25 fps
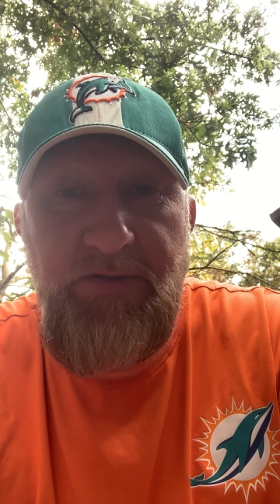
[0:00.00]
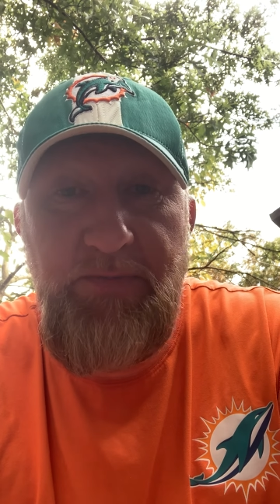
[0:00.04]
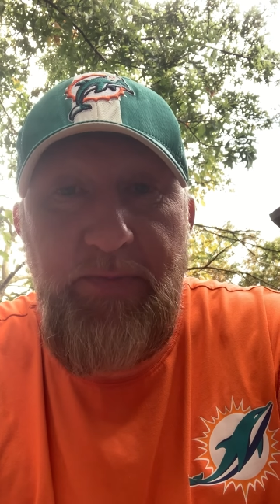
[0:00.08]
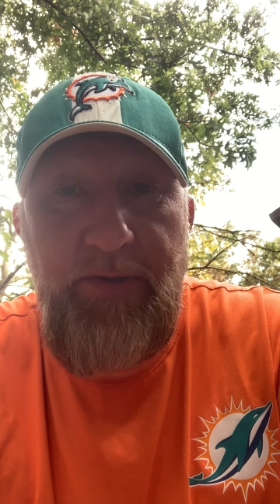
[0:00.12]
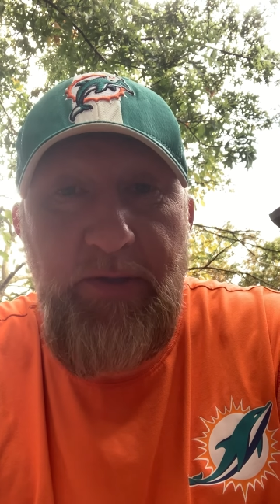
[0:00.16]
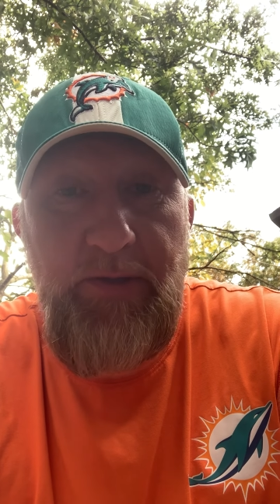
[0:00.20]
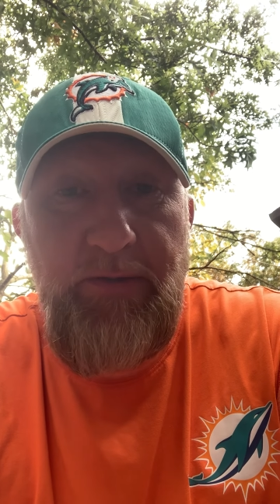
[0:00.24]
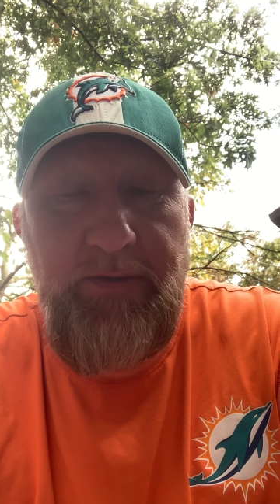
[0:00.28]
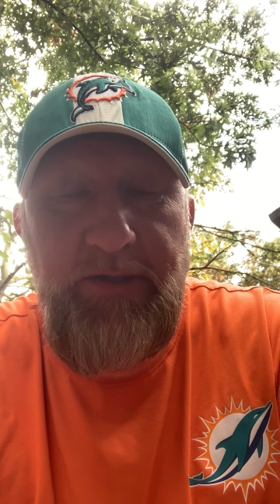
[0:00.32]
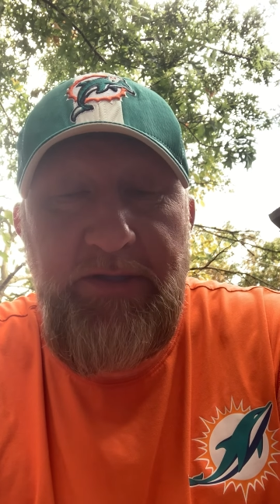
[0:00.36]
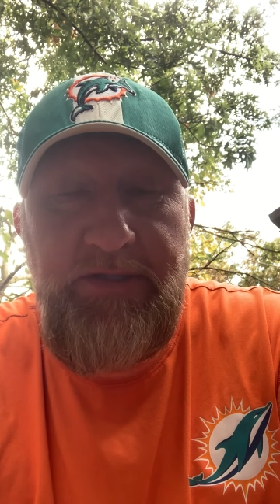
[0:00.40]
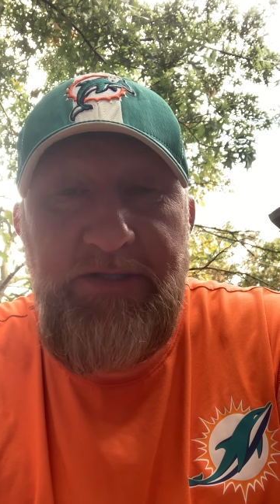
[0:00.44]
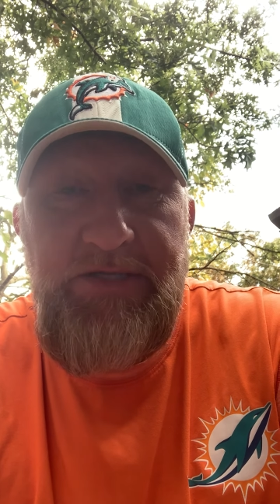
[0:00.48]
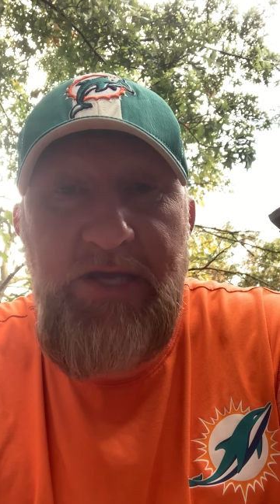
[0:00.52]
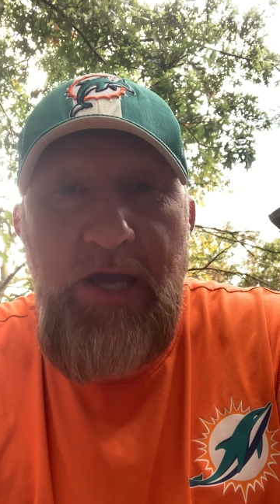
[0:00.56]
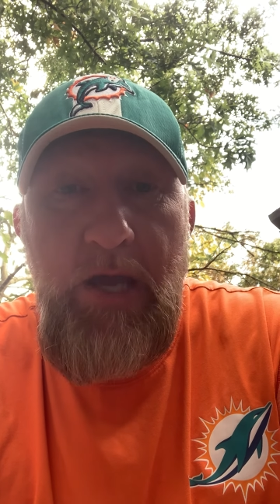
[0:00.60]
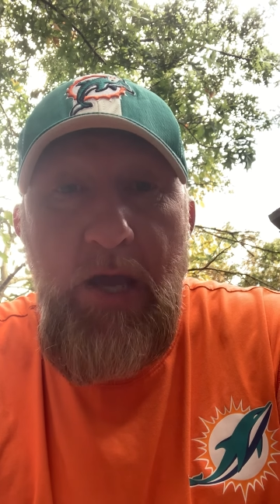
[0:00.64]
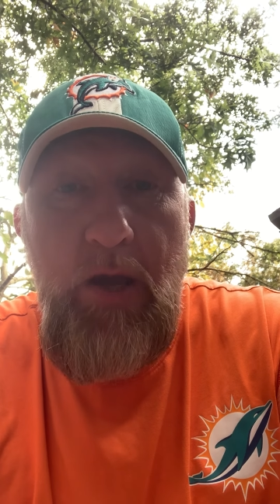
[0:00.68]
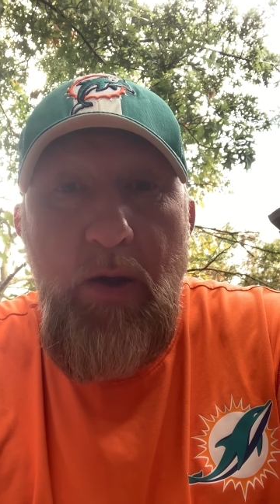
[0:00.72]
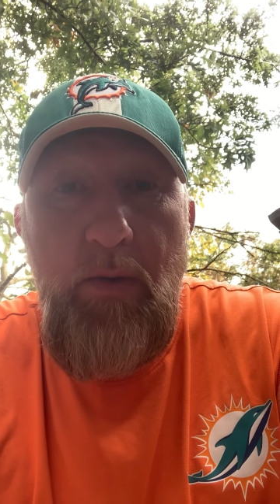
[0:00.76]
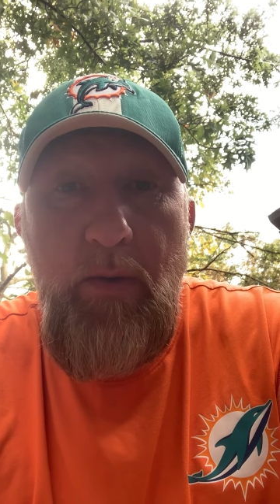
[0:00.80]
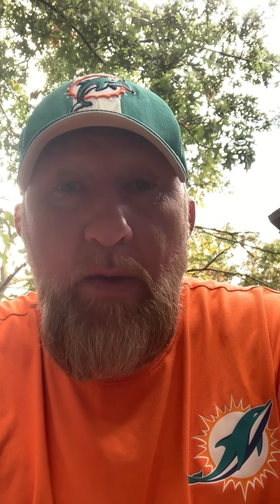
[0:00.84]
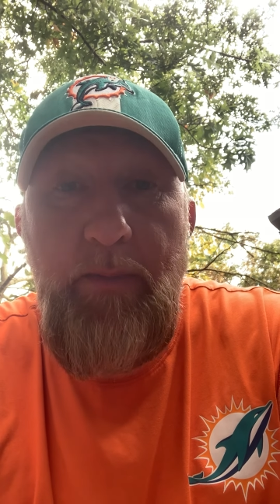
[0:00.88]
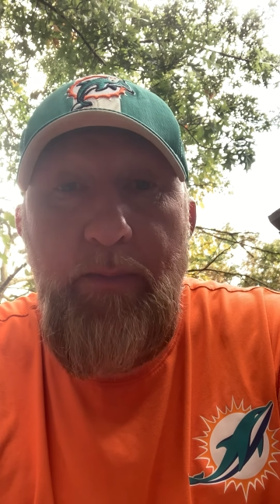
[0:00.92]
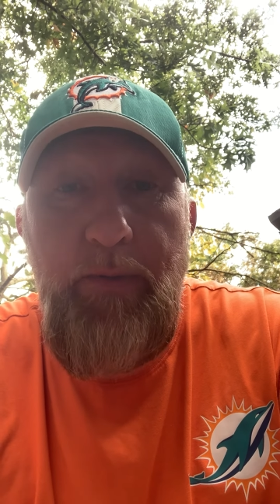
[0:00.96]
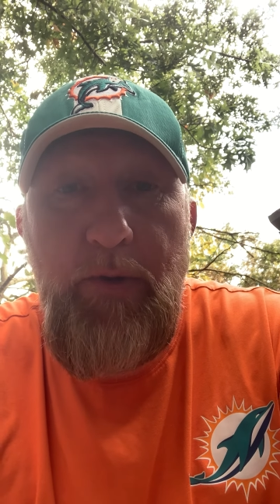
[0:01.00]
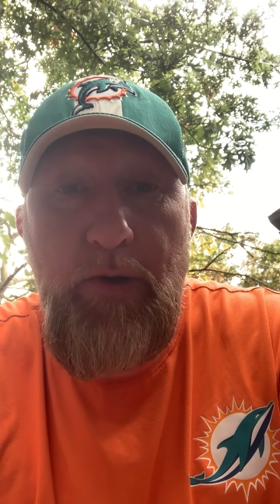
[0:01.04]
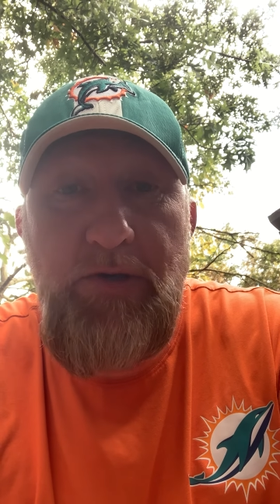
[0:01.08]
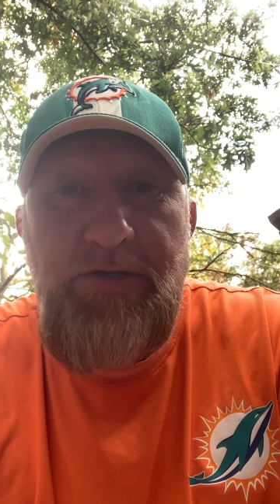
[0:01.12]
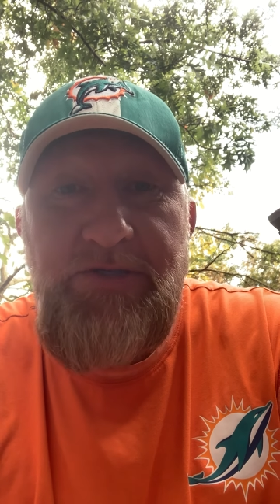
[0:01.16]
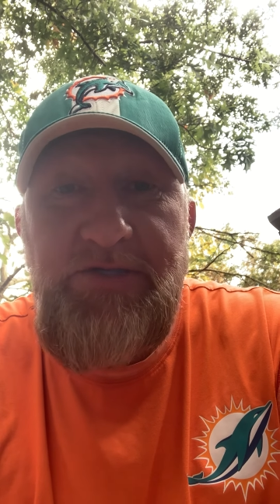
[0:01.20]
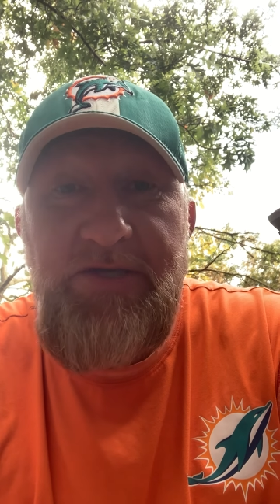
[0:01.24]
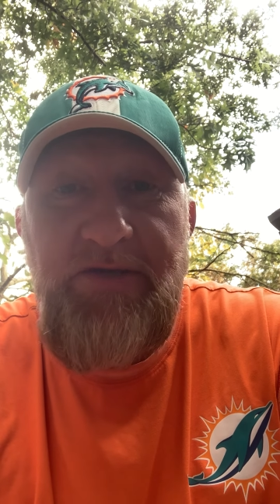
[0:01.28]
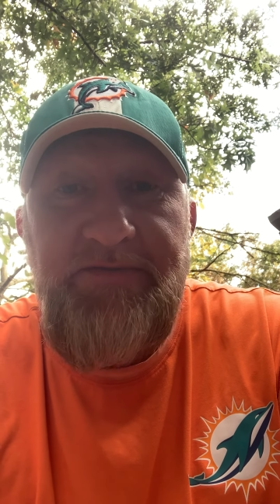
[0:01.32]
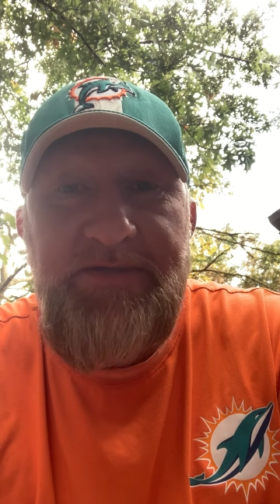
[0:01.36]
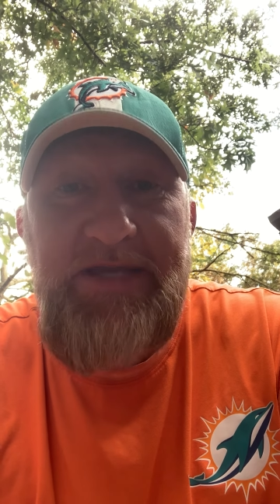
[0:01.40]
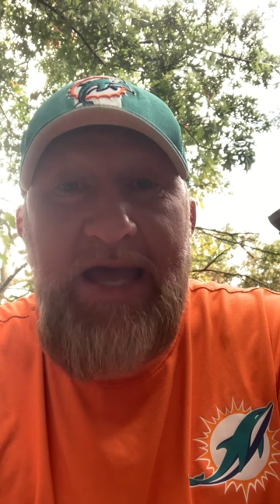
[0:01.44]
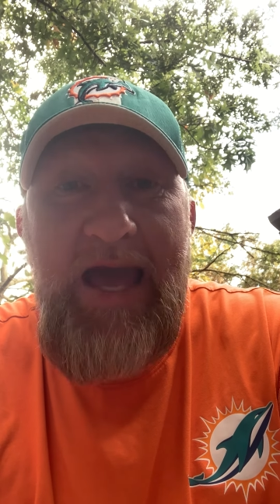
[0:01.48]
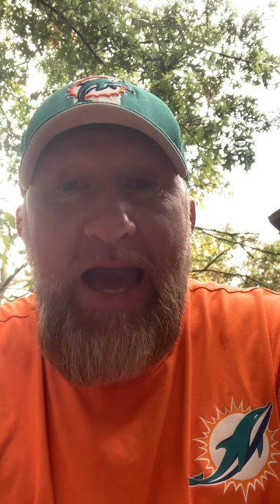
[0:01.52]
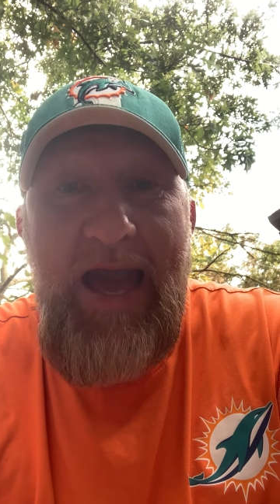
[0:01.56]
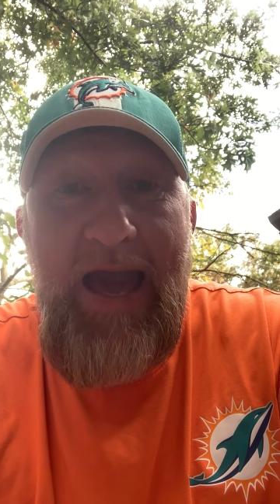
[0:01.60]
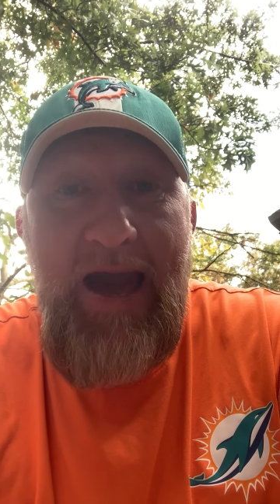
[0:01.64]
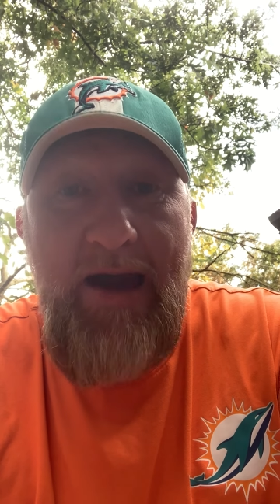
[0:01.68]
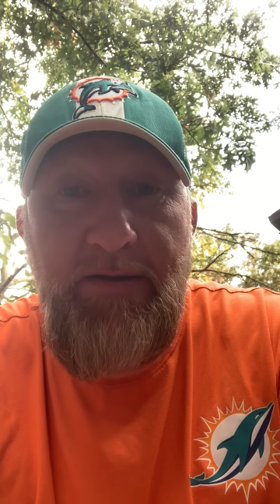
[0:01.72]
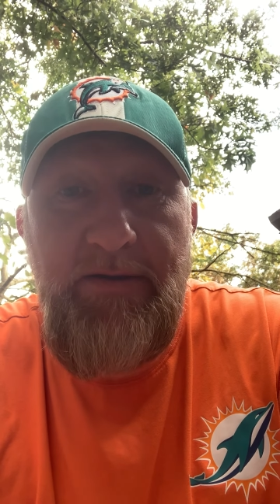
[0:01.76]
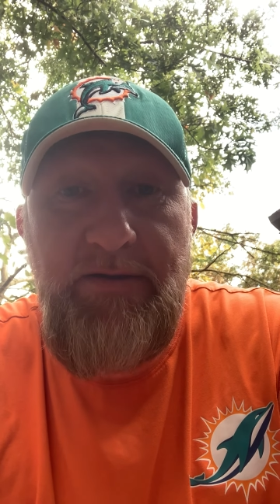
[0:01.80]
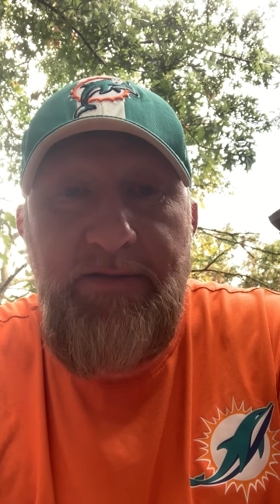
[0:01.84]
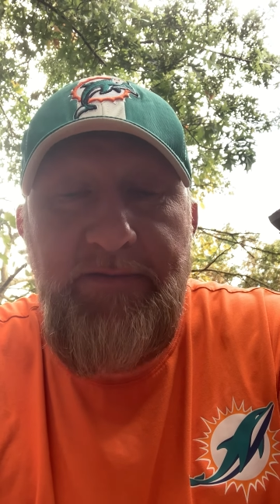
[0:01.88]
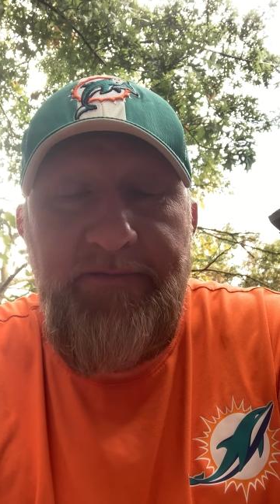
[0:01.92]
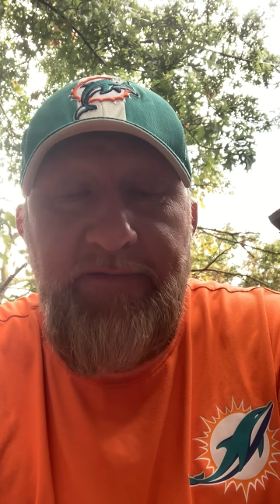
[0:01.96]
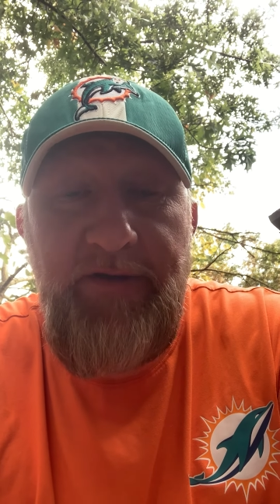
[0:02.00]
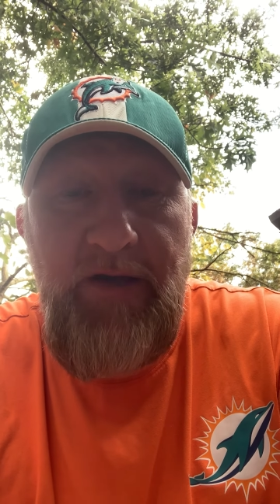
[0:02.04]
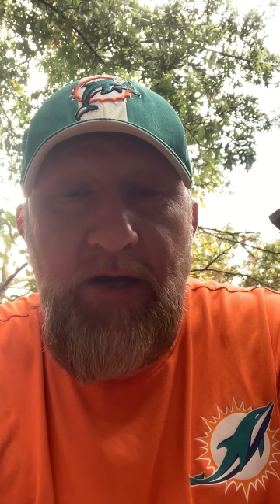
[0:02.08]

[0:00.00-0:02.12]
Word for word: with penalties. We put ourselves out of.